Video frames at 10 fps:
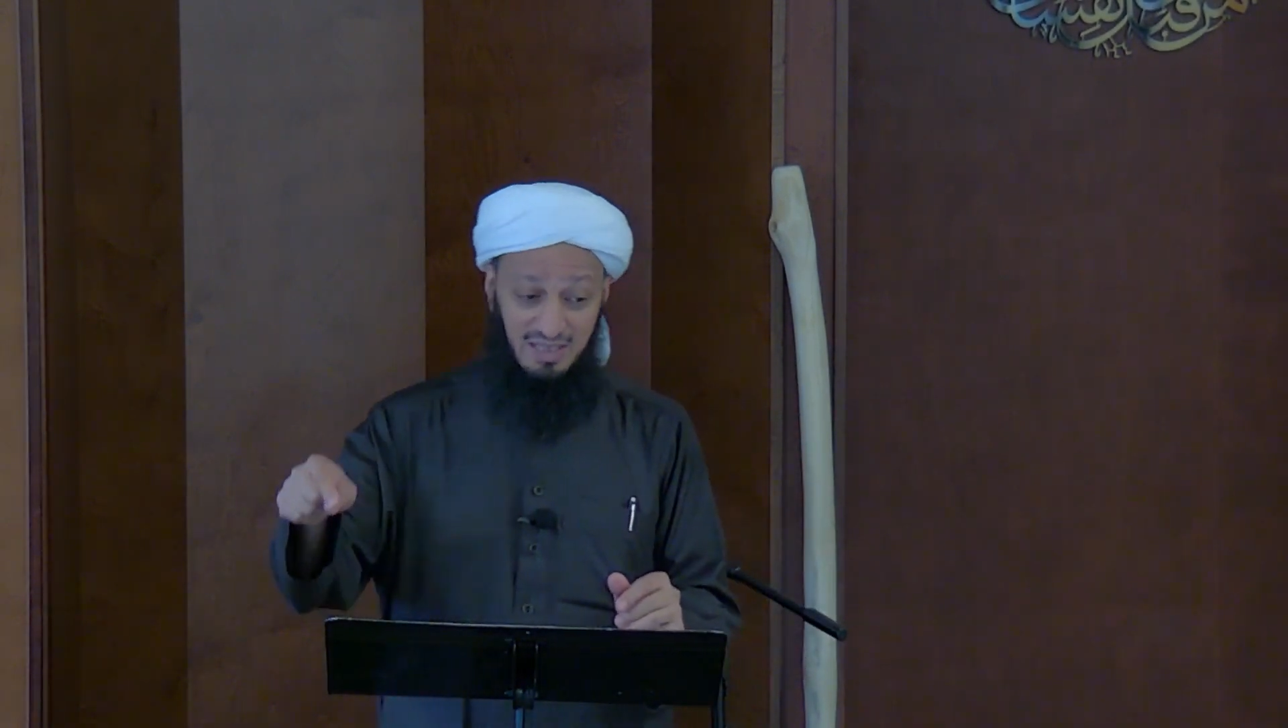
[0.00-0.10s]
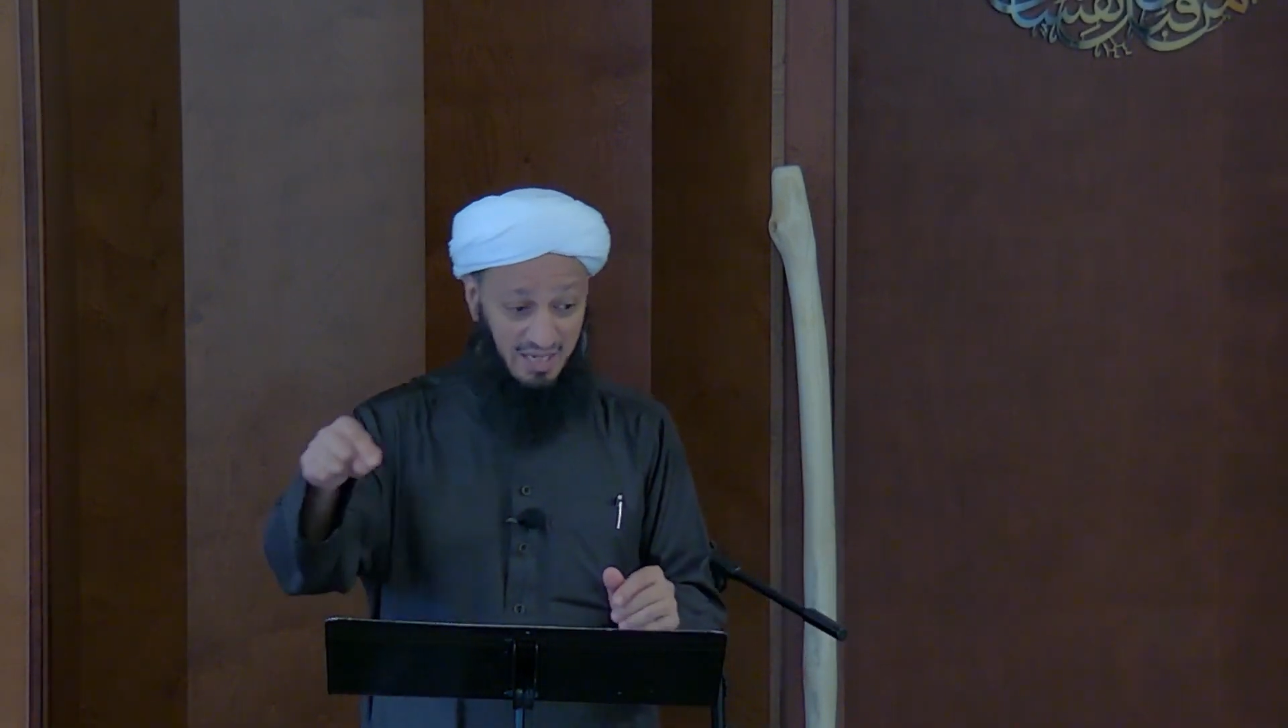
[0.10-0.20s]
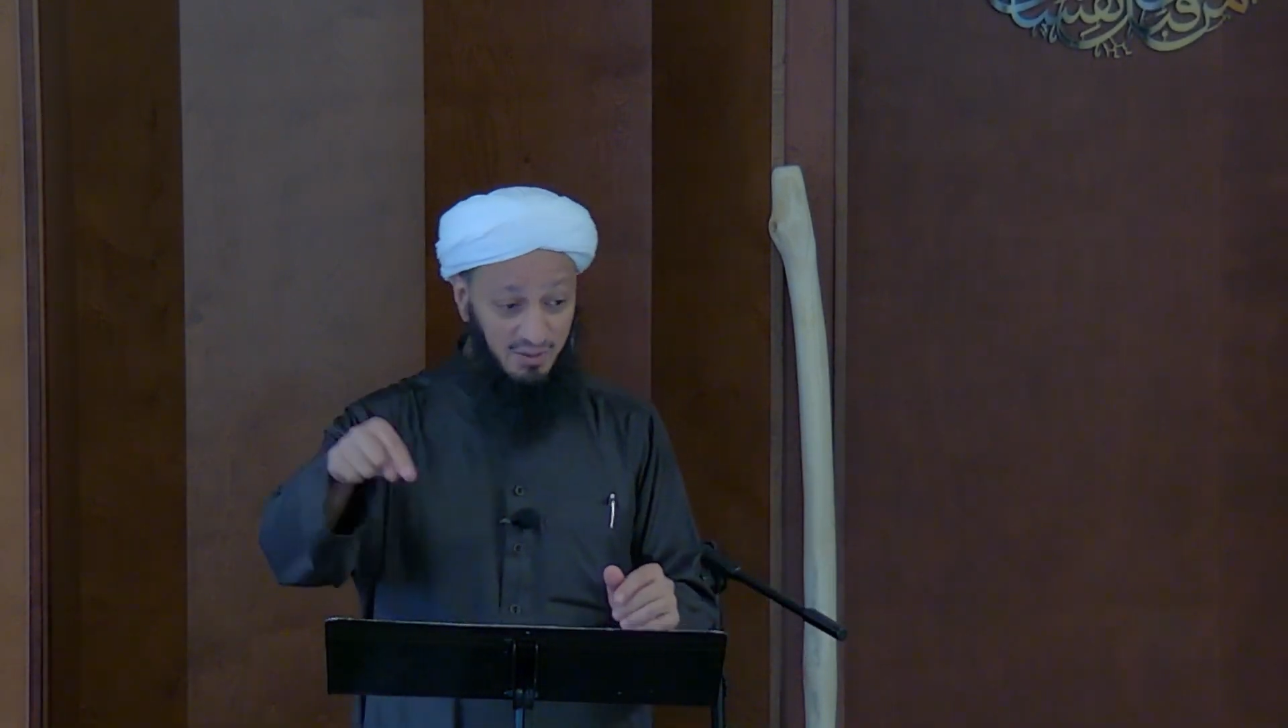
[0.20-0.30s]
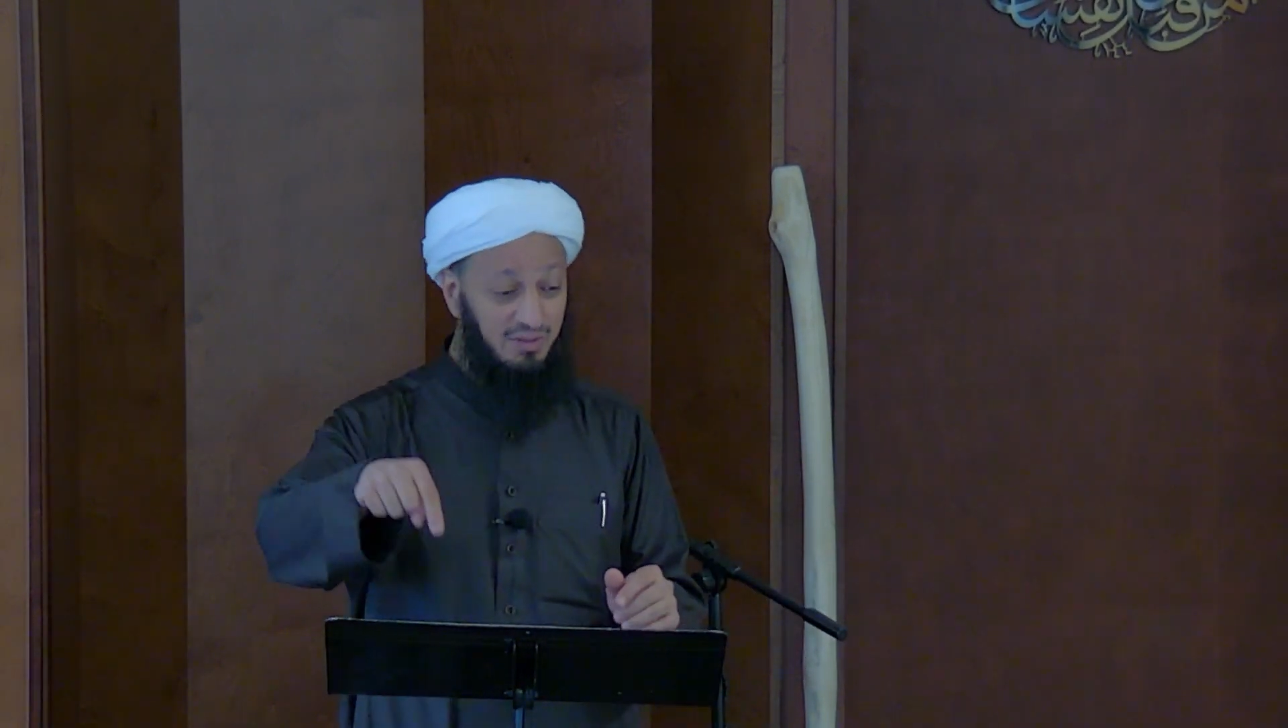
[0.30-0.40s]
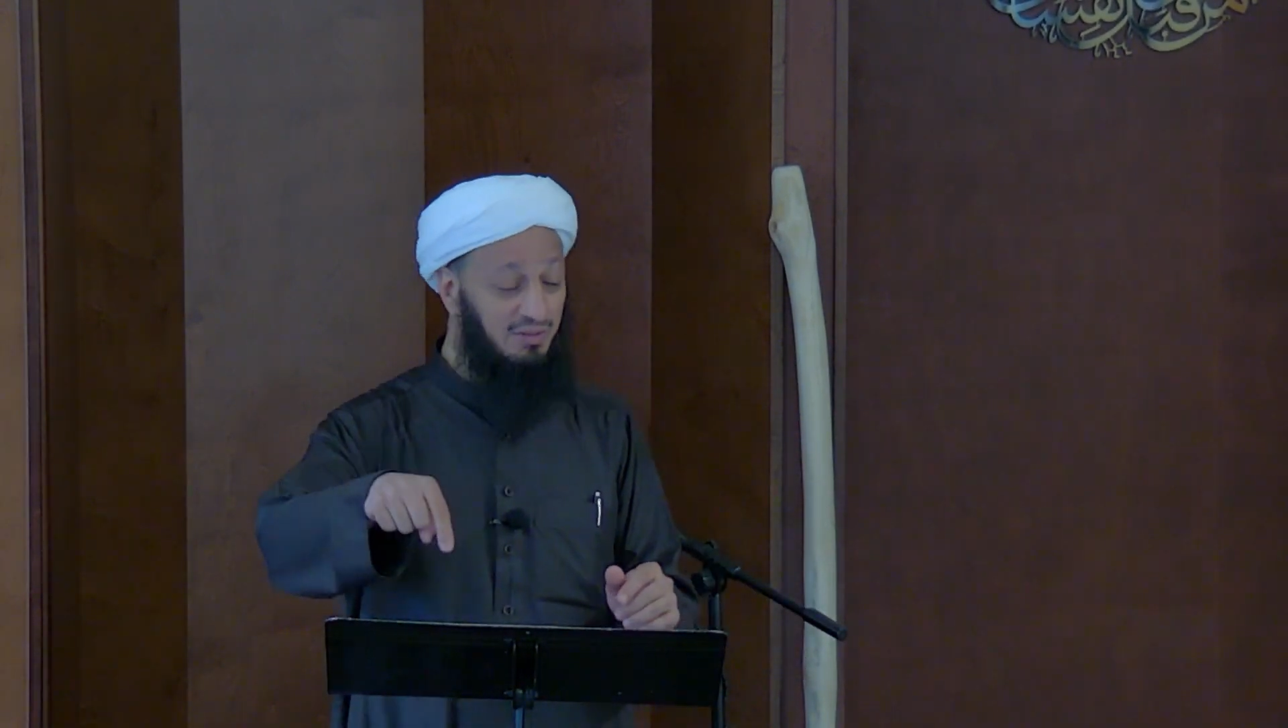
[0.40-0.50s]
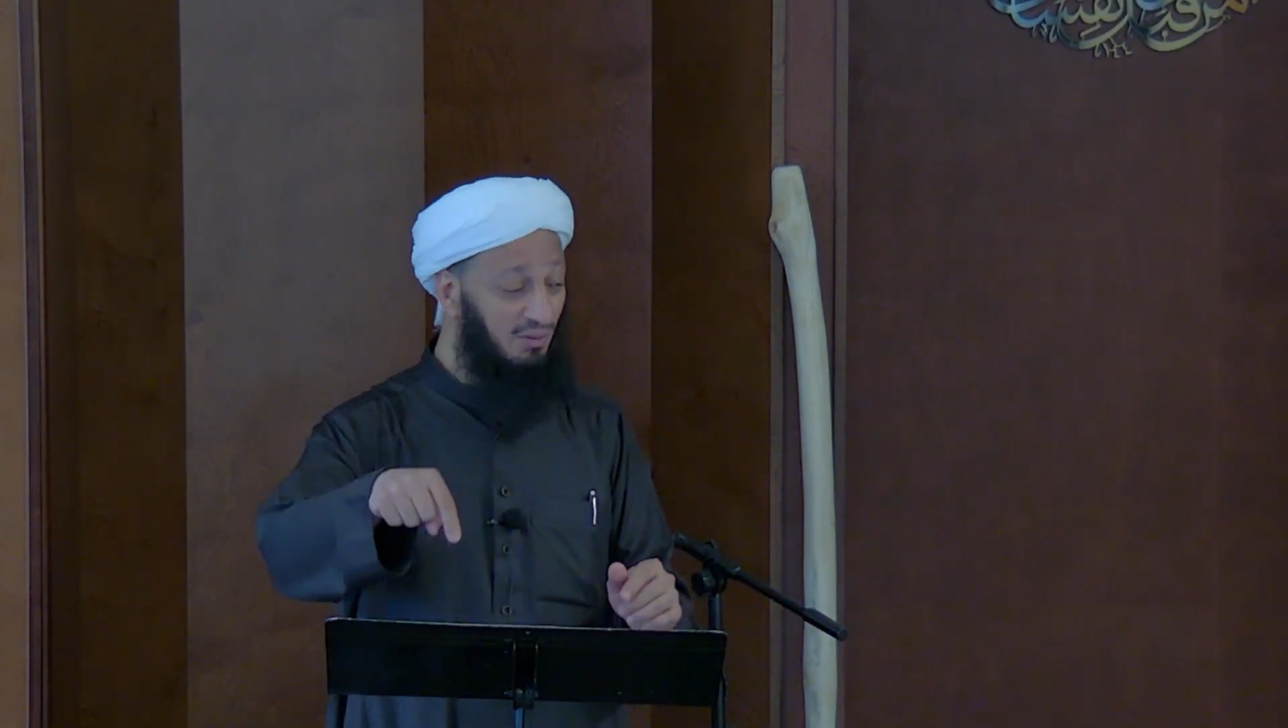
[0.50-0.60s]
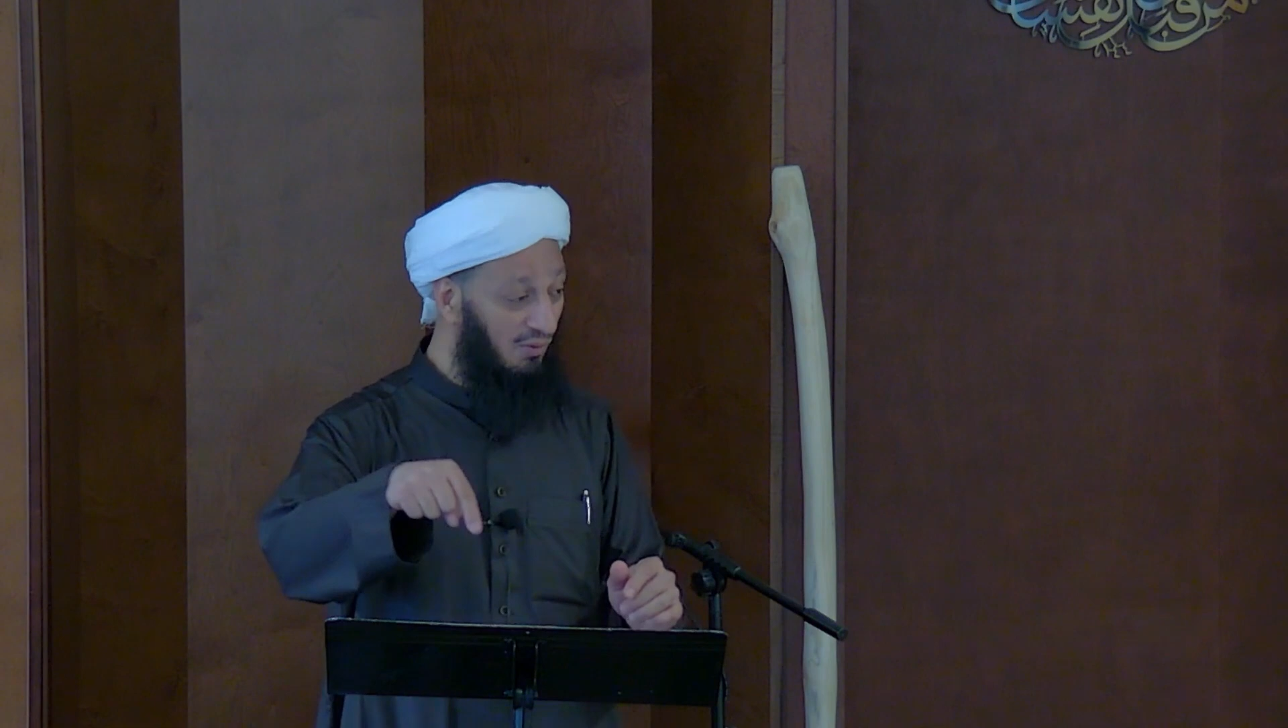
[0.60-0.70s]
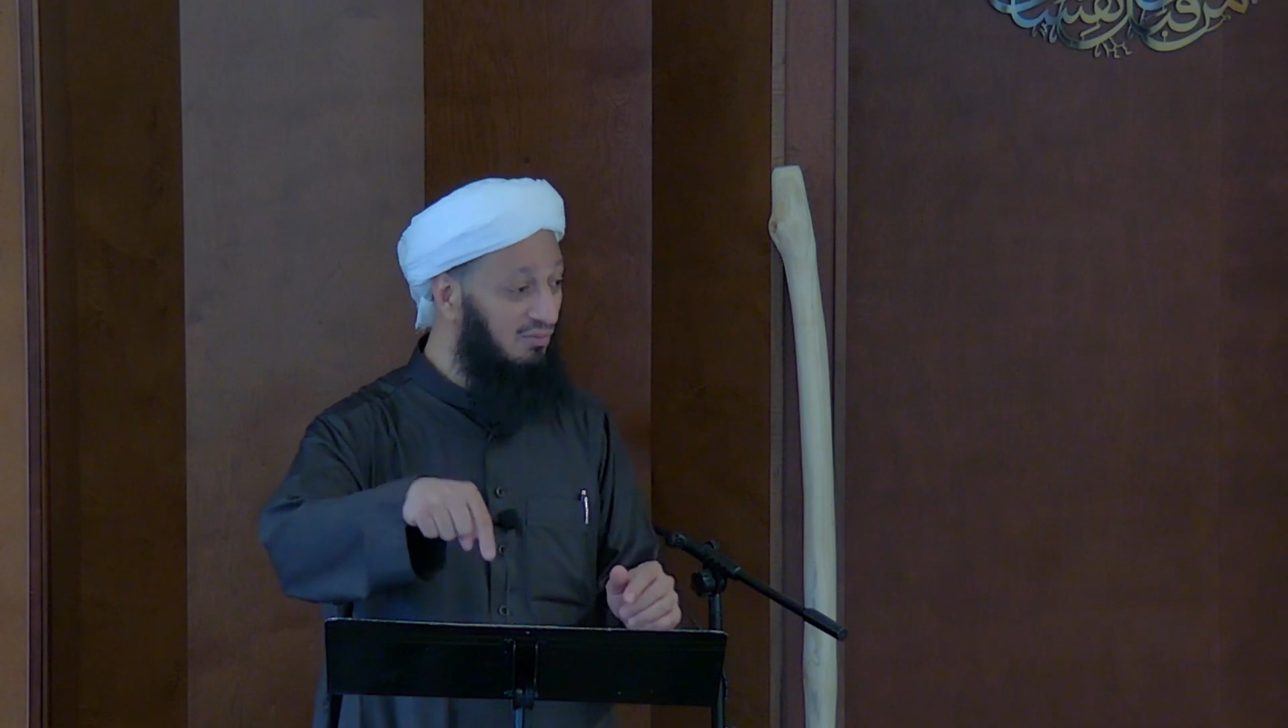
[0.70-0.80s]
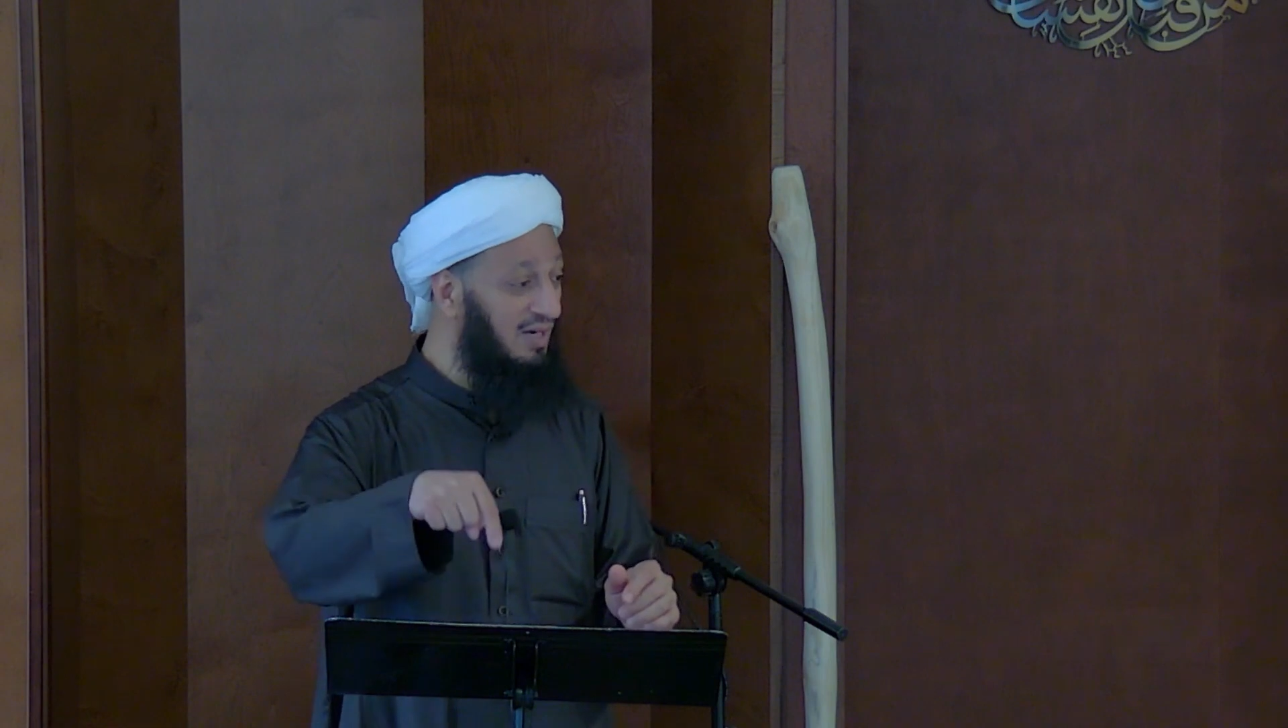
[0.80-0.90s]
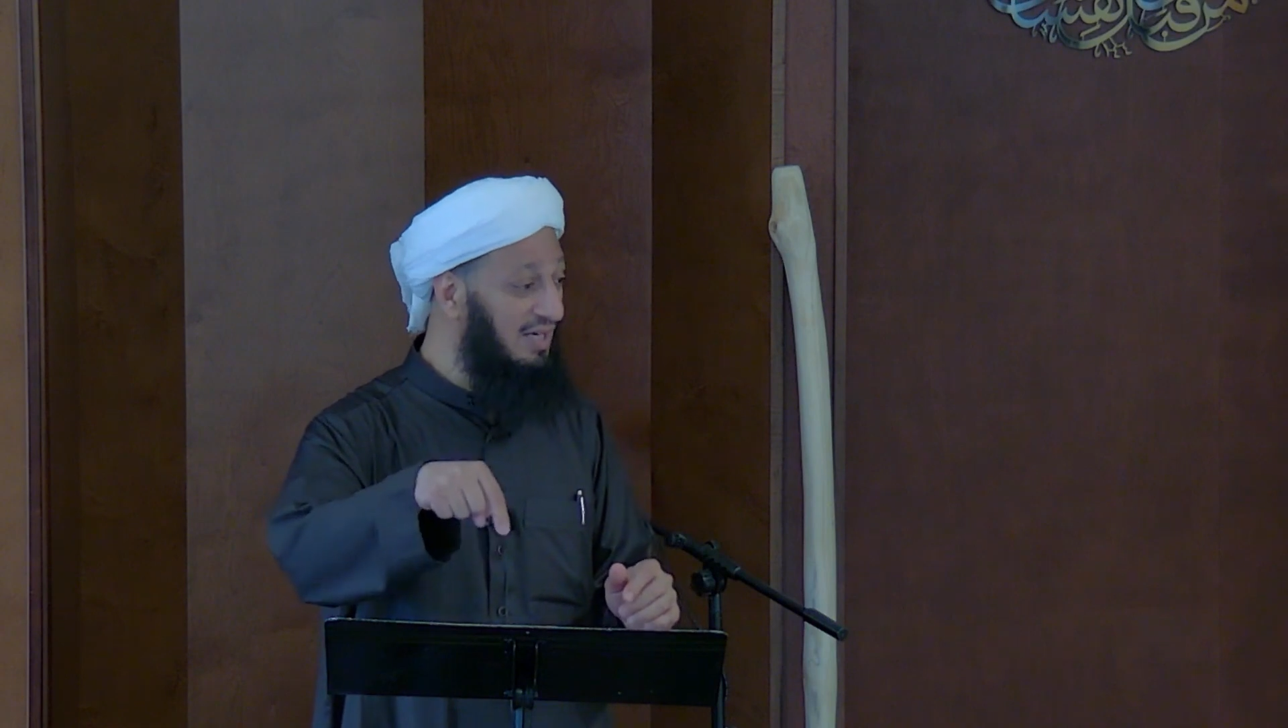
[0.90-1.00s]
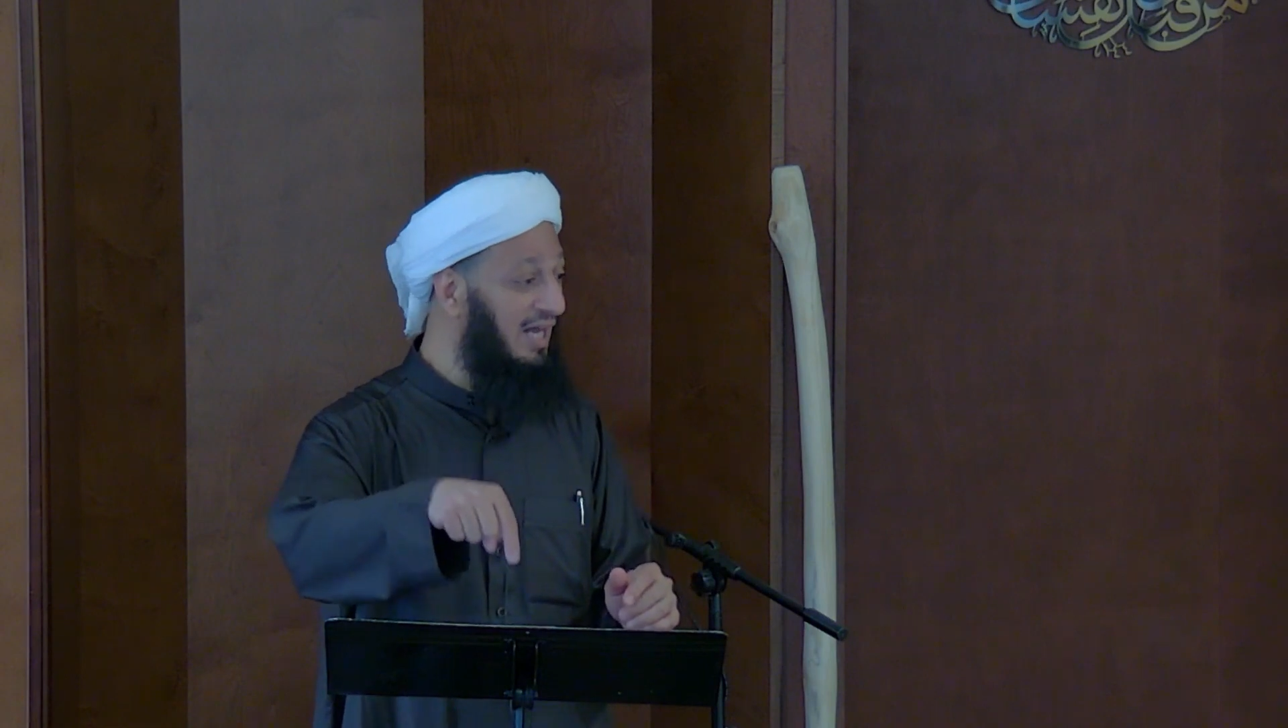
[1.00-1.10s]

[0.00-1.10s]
I already